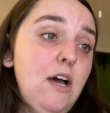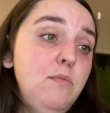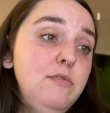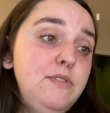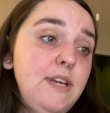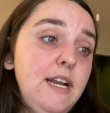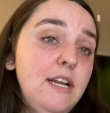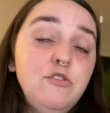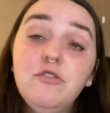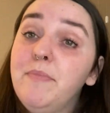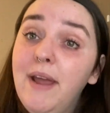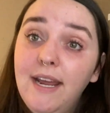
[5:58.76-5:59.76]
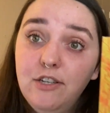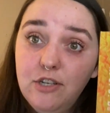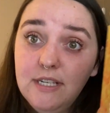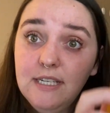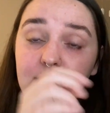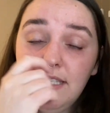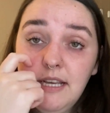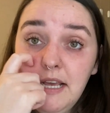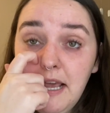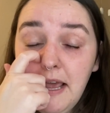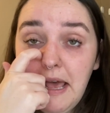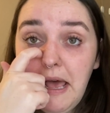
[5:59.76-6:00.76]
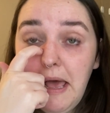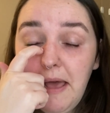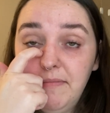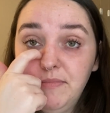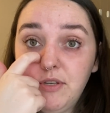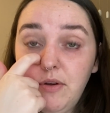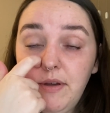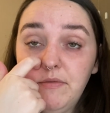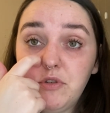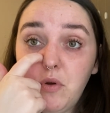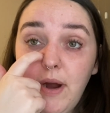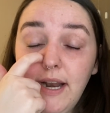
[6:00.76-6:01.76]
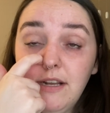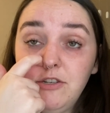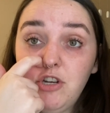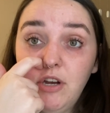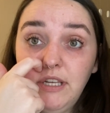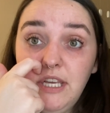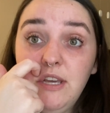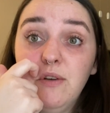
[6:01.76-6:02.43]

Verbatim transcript: almost 800 pages. Um, so it was quite a chunky